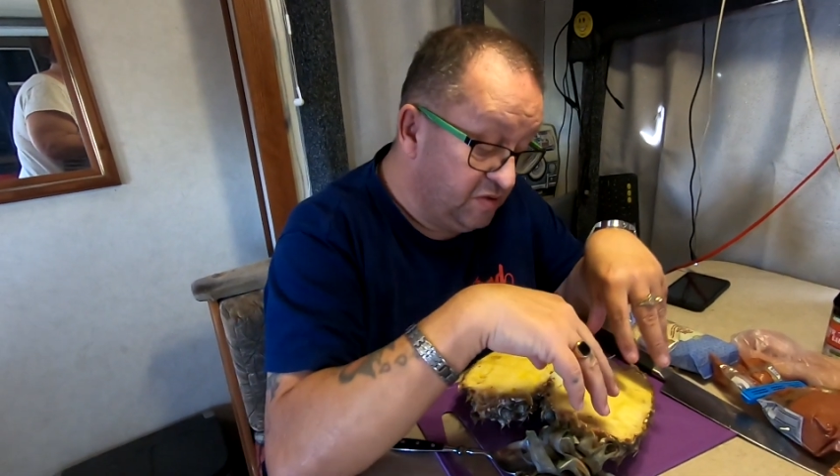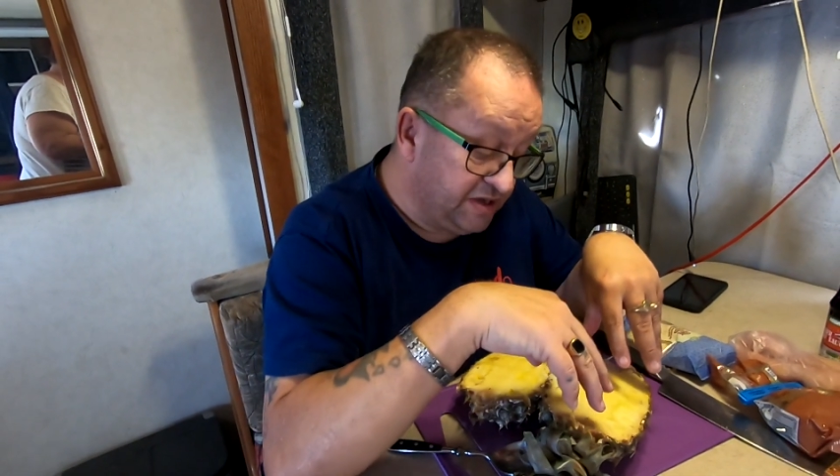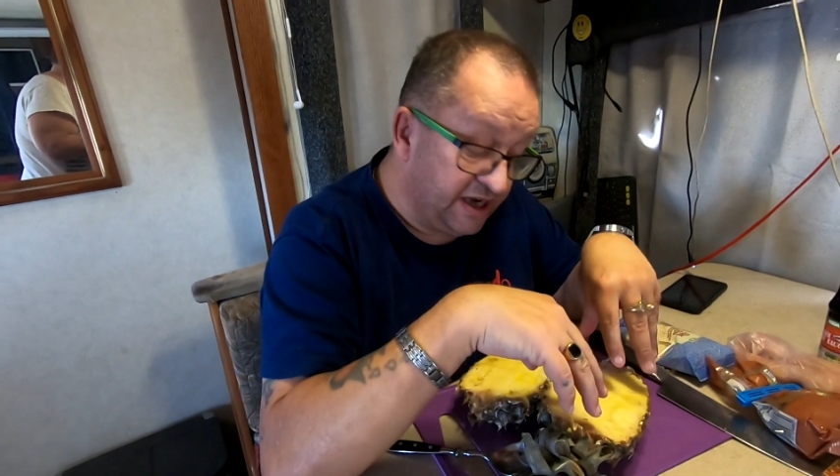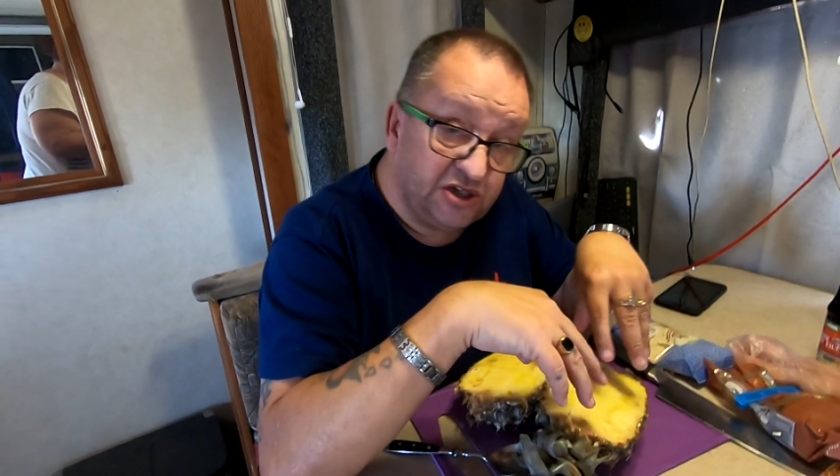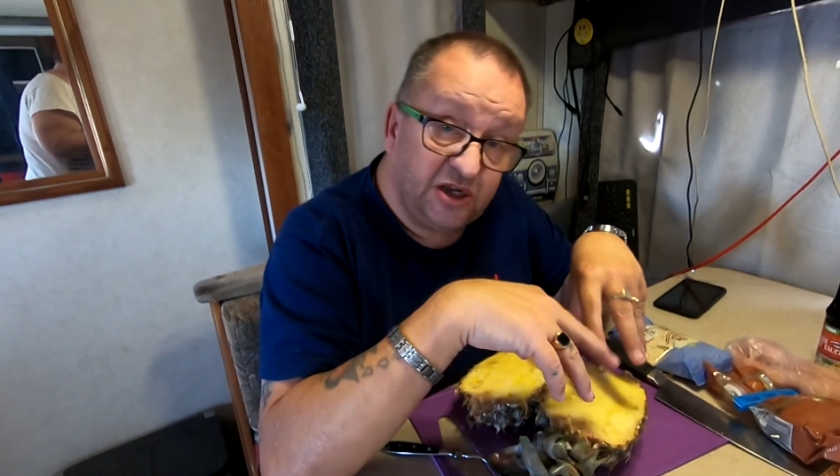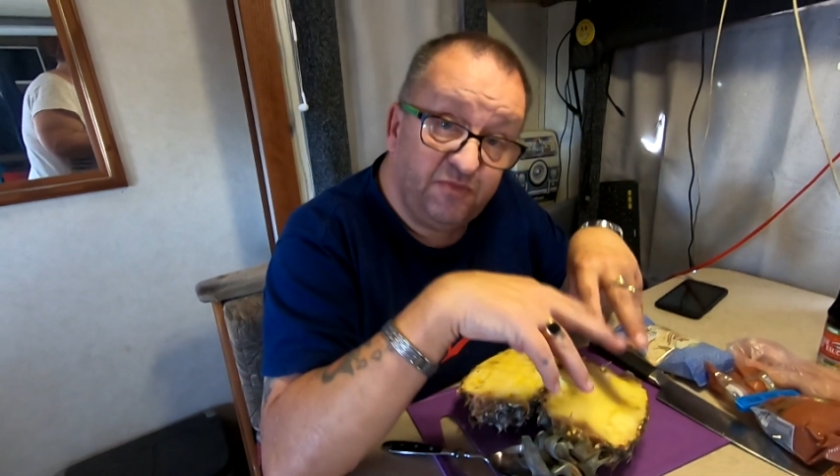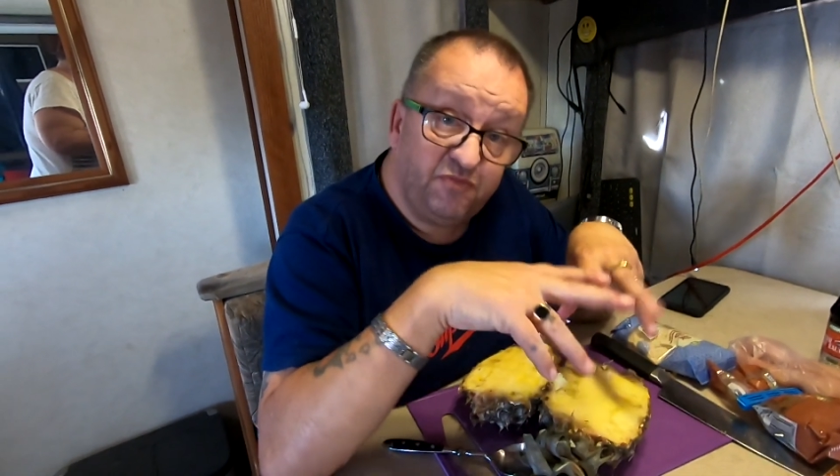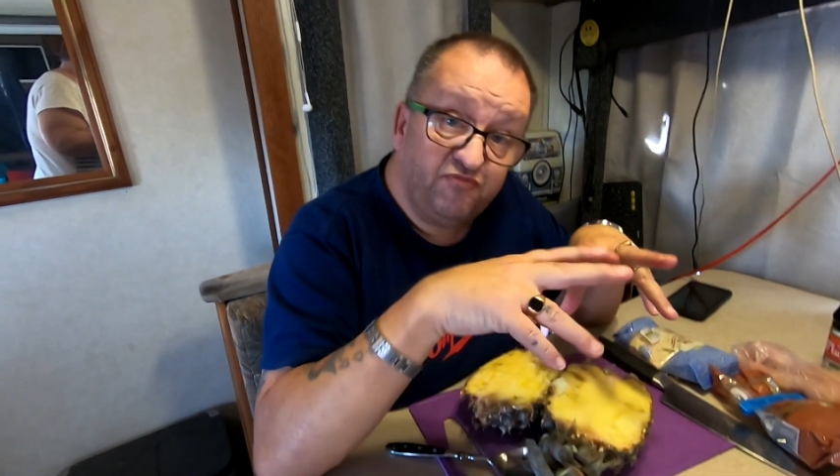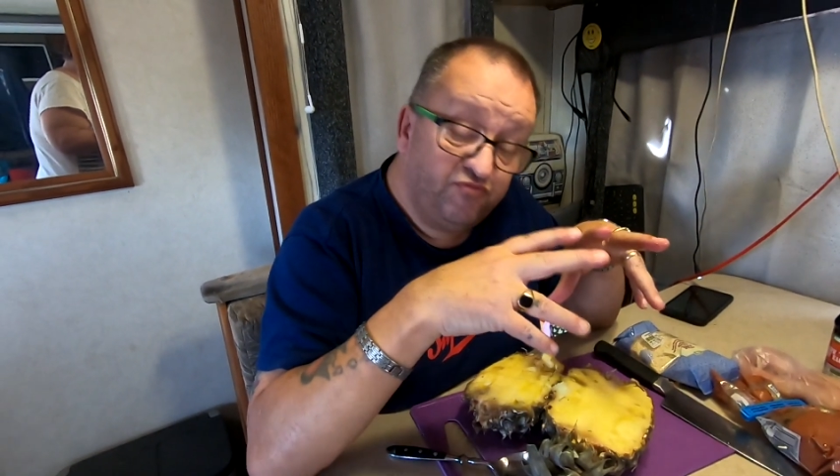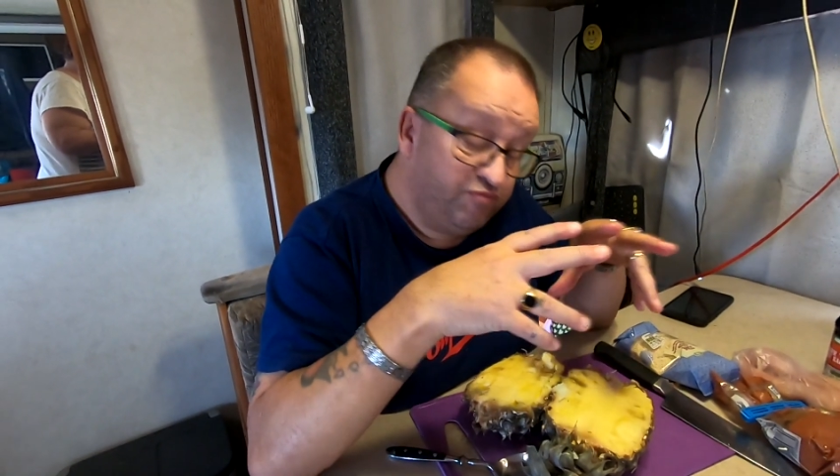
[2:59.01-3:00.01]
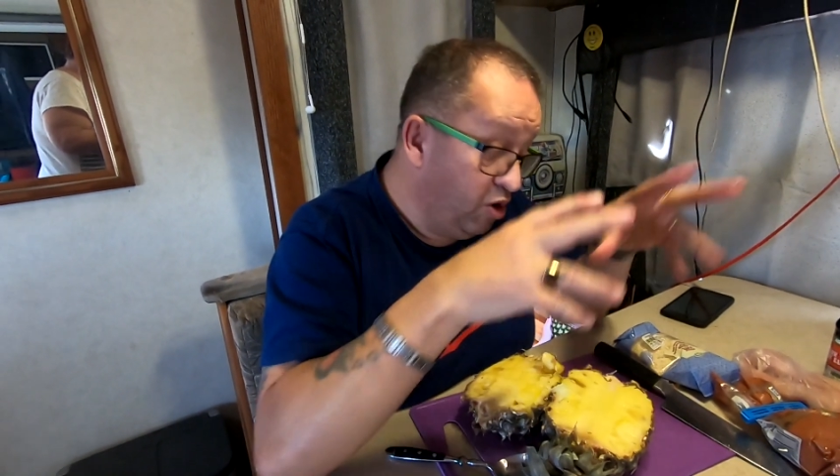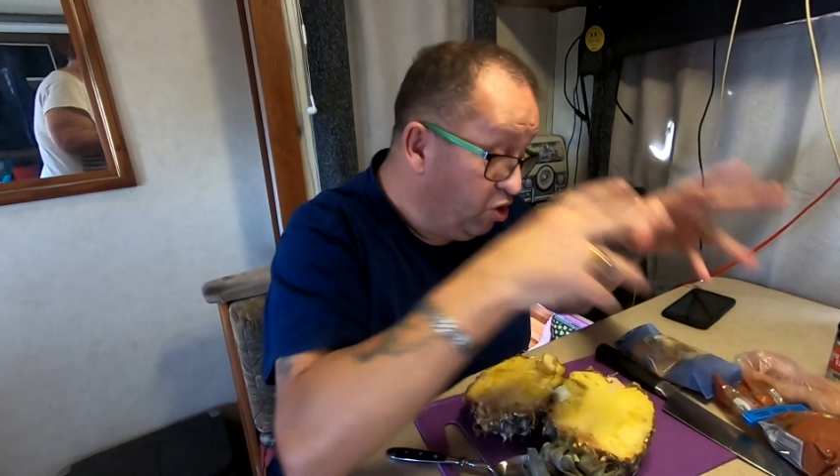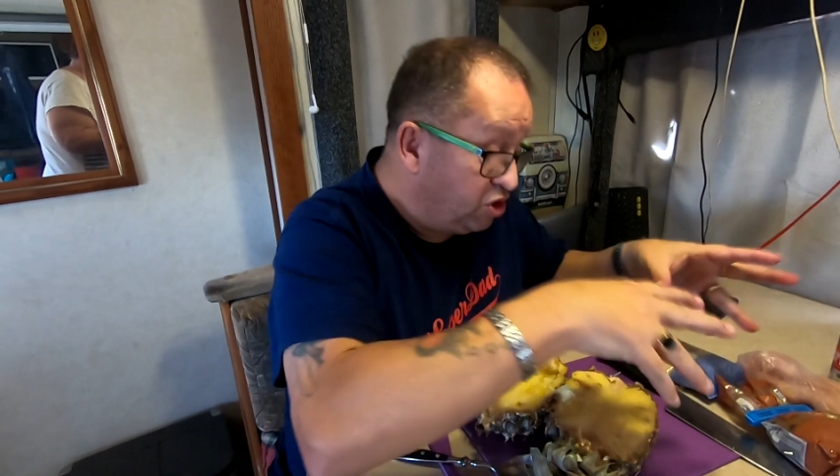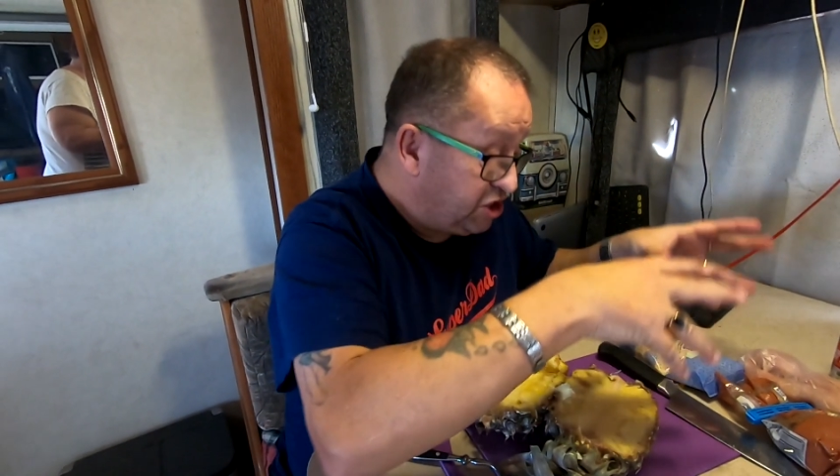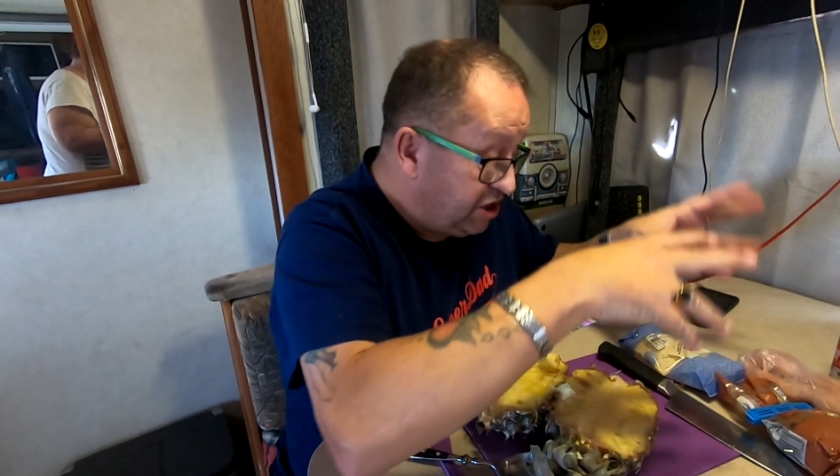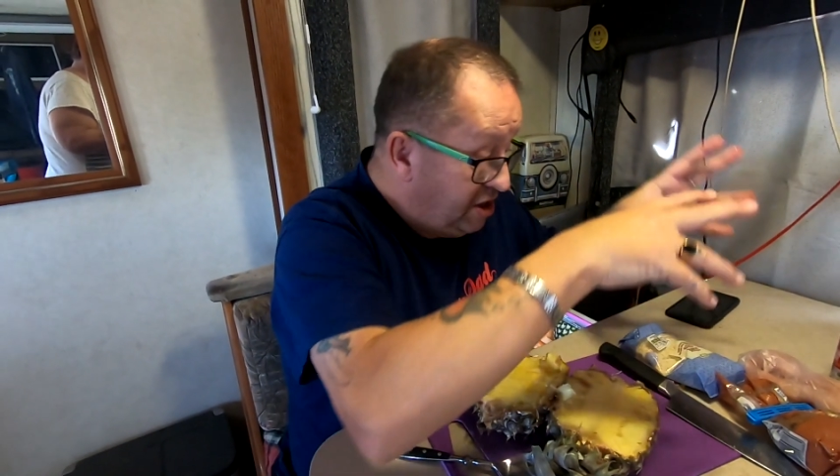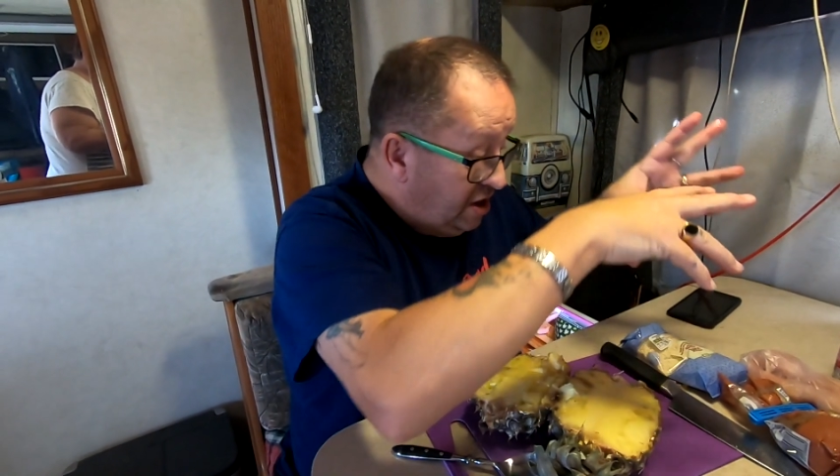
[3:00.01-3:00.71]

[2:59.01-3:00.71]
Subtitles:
was actually put